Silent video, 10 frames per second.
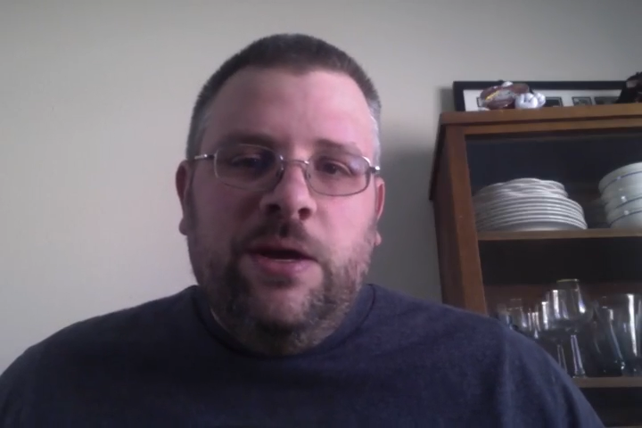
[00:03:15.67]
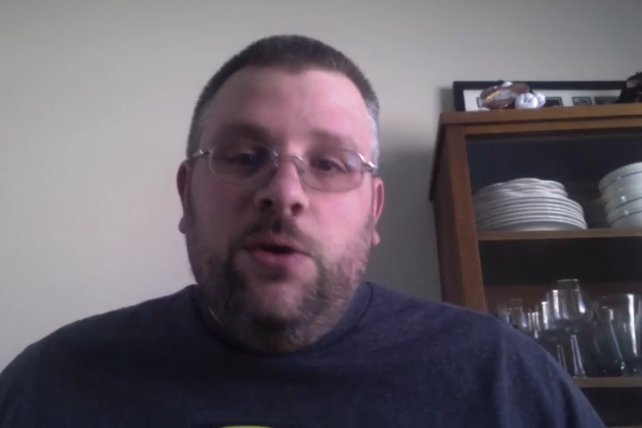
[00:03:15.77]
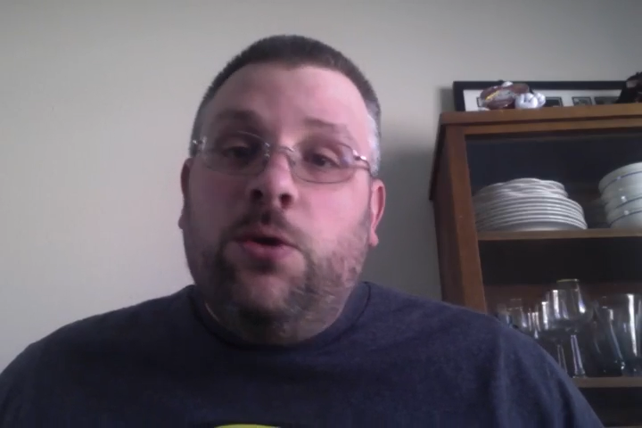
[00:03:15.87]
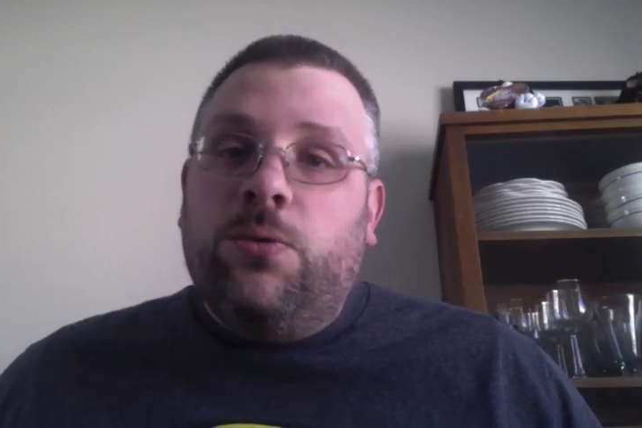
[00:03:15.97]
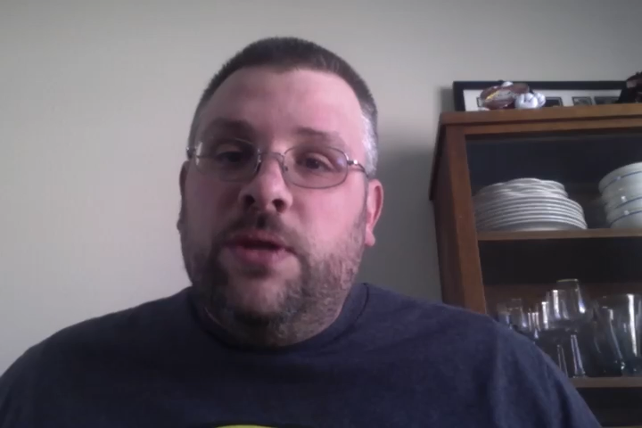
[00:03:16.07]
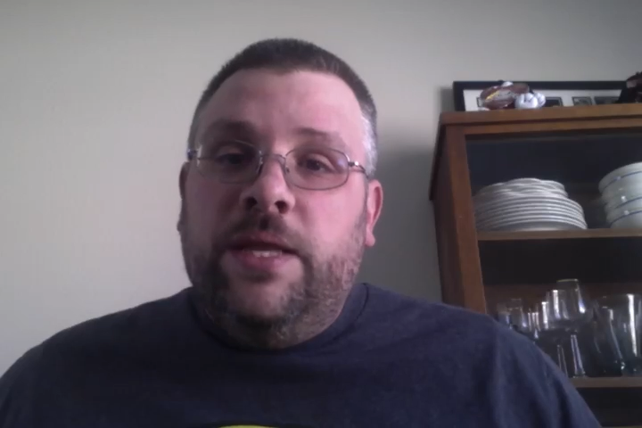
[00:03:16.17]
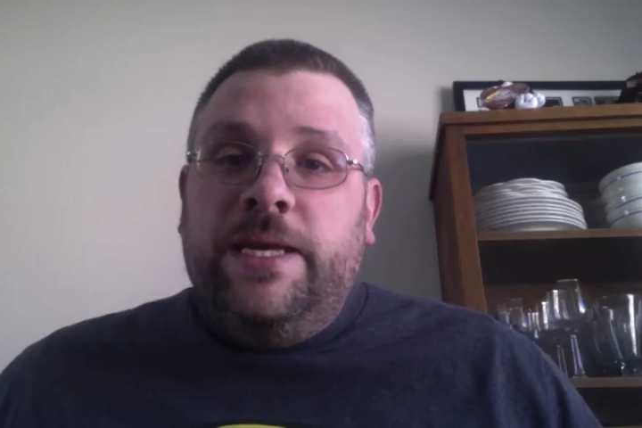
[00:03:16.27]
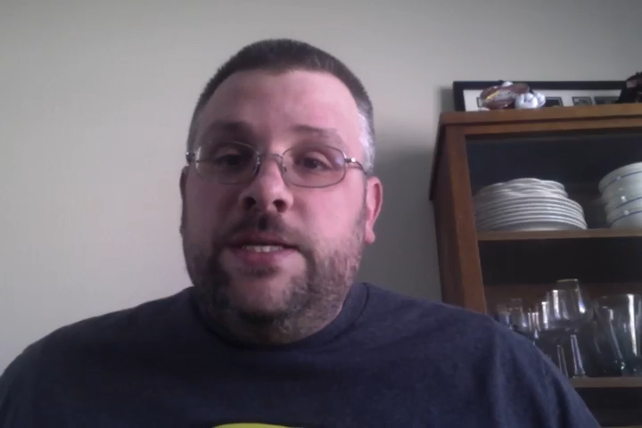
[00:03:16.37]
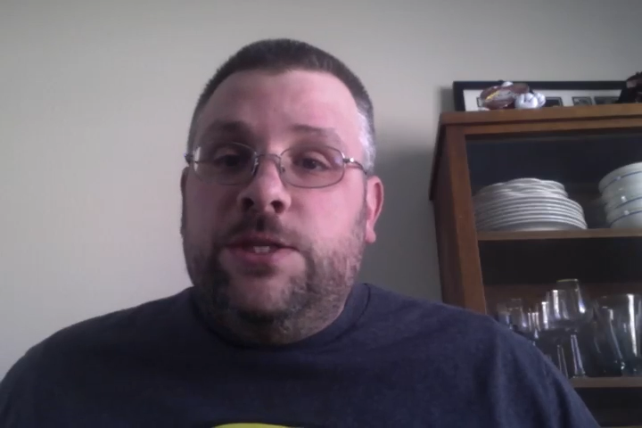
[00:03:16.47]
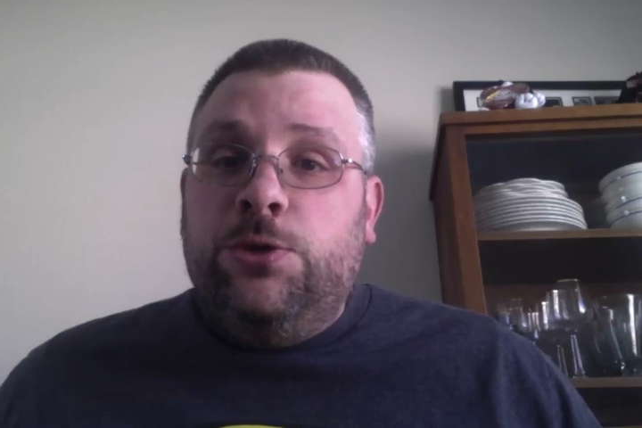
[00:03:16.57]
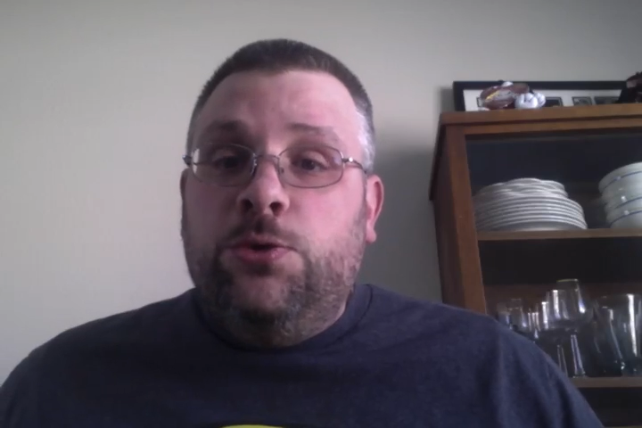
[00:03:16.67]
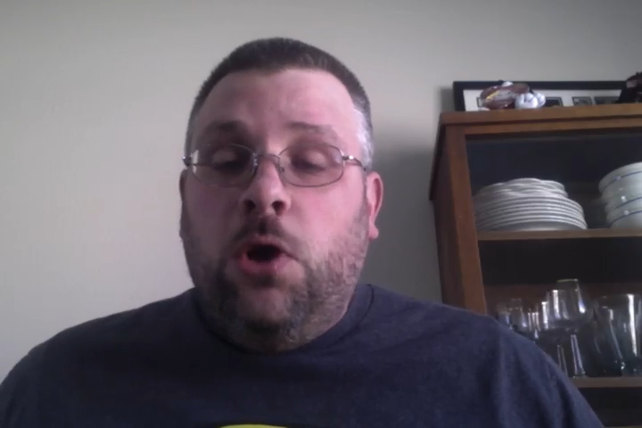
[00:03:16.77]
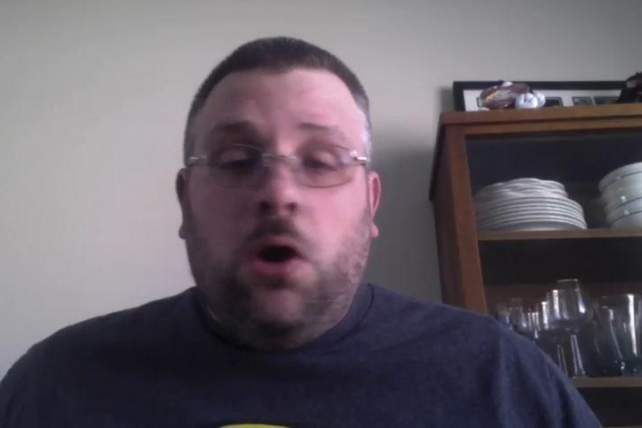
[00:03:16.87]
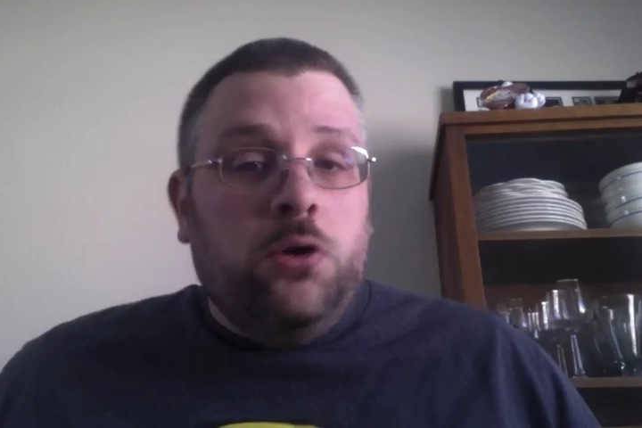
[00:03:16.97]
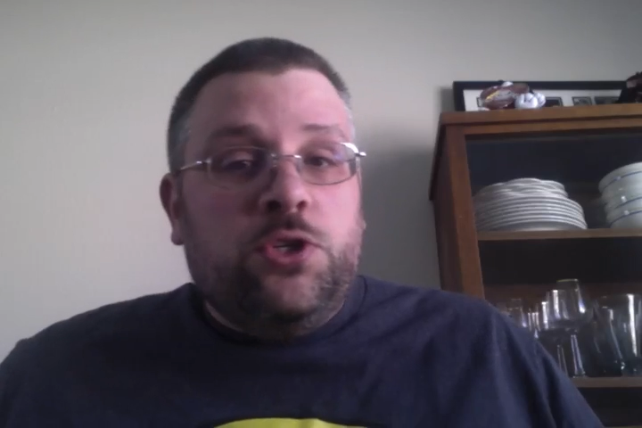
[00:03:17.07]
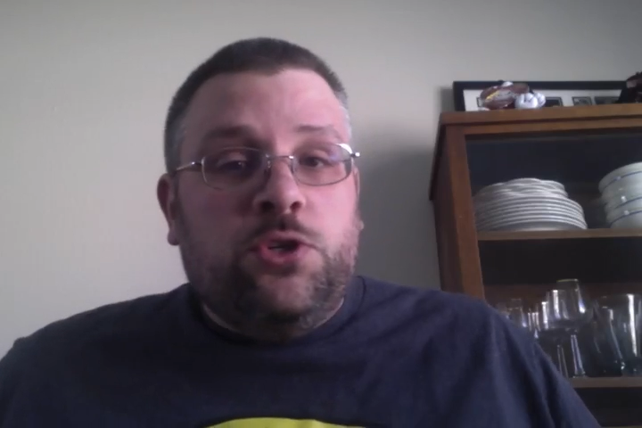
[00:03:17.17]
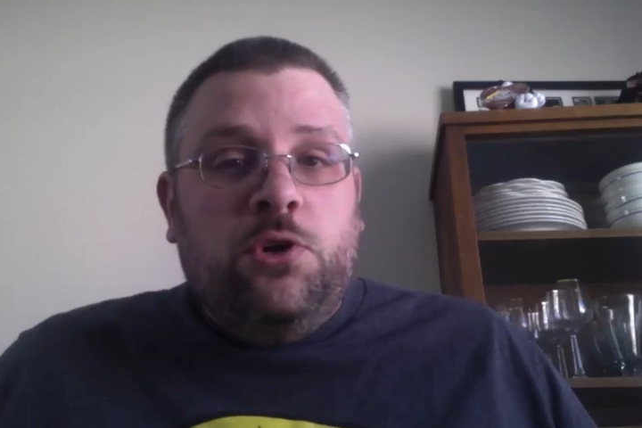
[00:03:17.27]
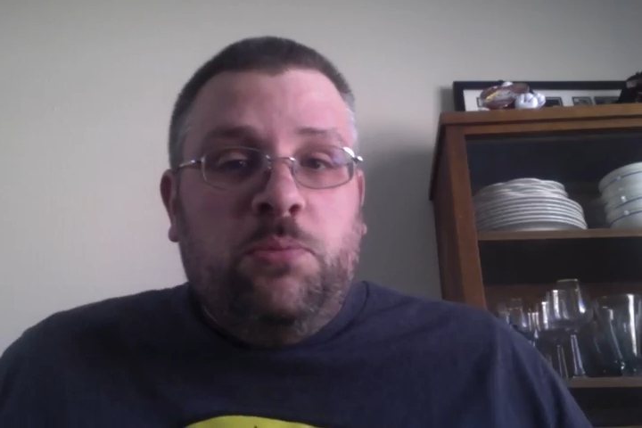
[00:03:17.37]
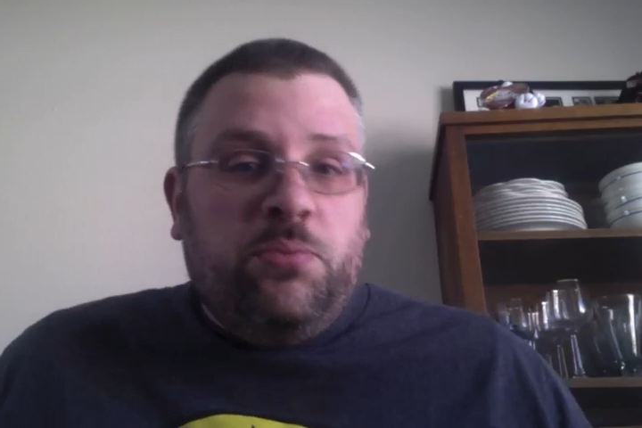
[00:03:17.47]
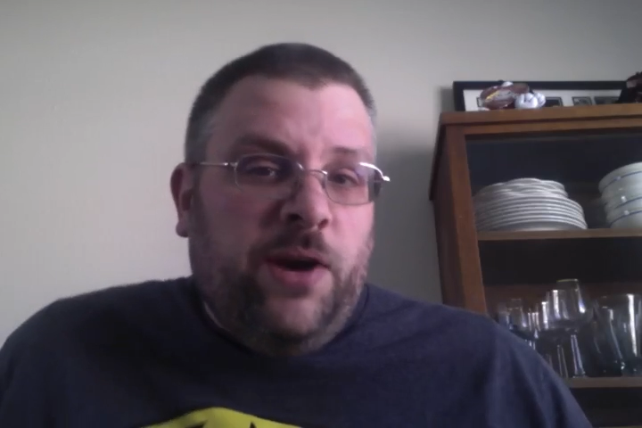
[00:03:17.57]
or related to
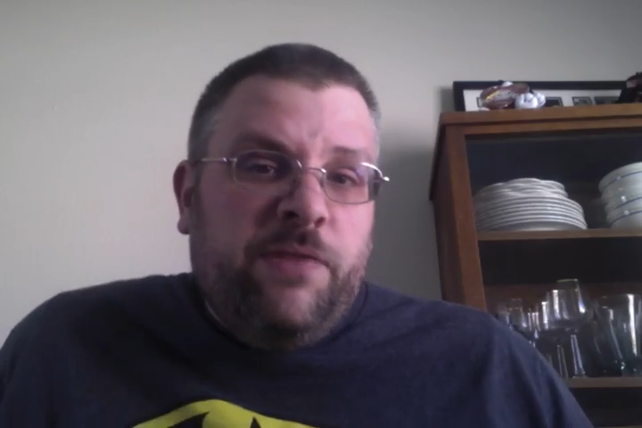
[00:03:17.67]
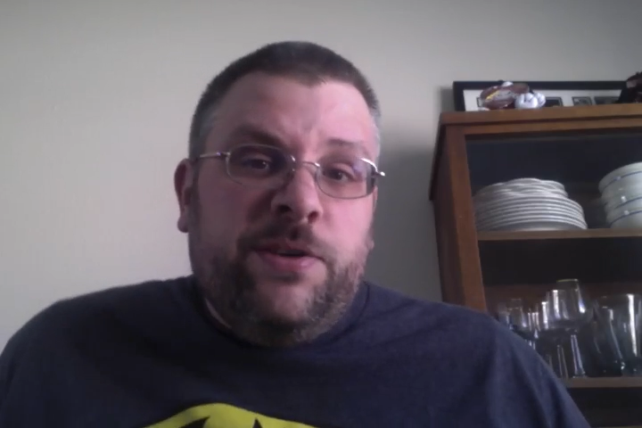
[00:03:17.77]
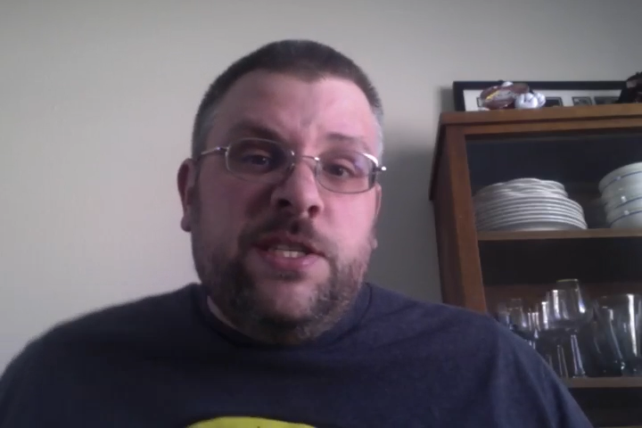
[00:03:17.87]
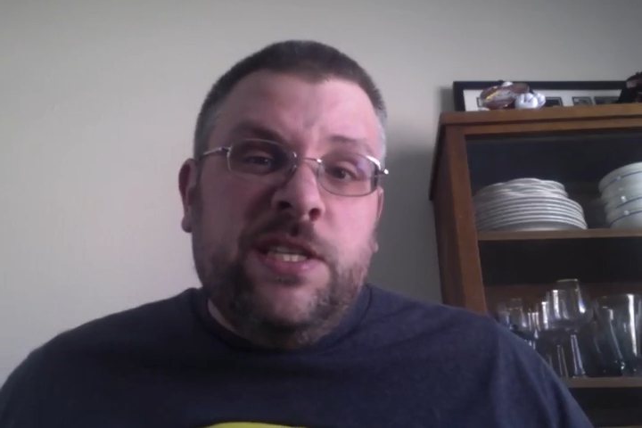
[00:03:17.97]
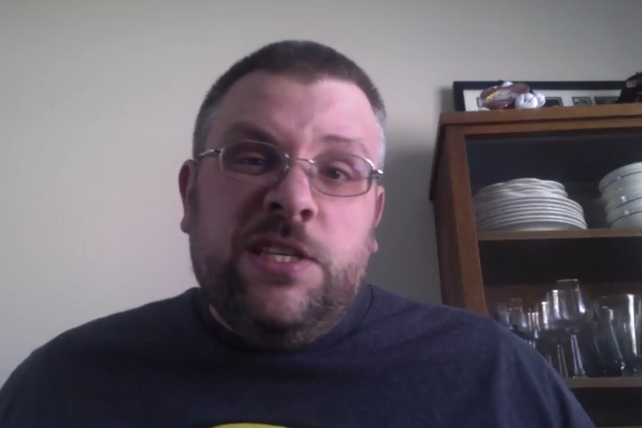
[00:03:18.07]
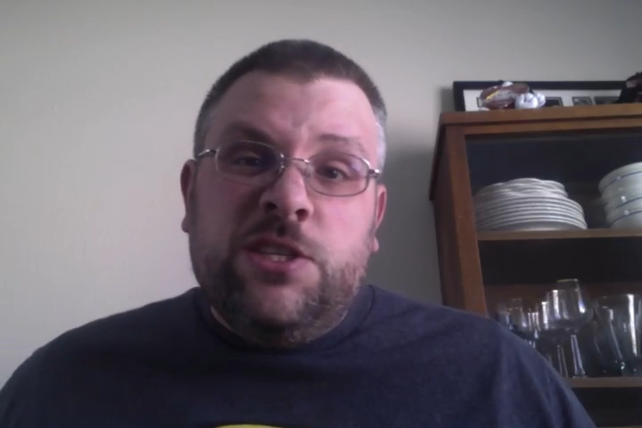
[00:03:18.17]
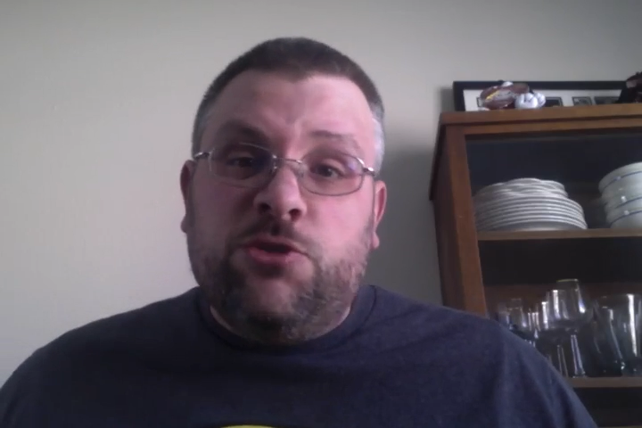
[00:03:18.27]
cultural preferences,